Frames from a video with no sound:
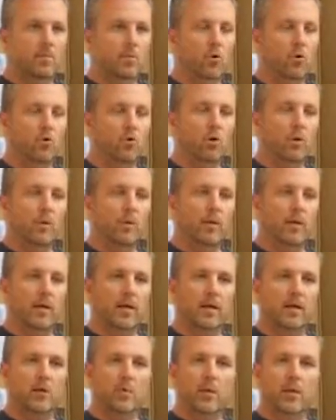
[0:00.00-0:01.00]
Well, it's going to be
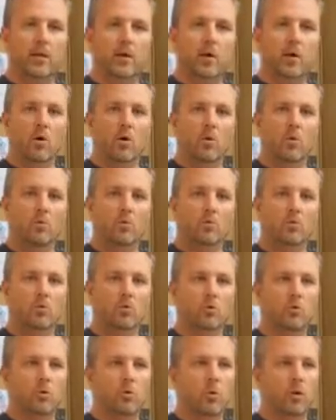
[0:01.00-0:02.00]
like 3-0,
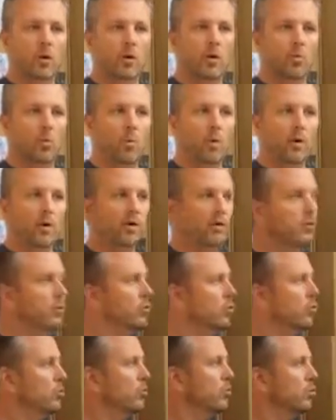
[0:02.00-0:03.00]
2-1,
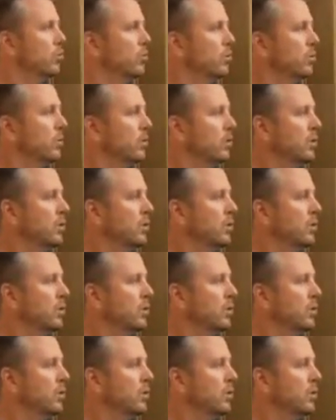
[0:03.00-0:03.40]
1-2,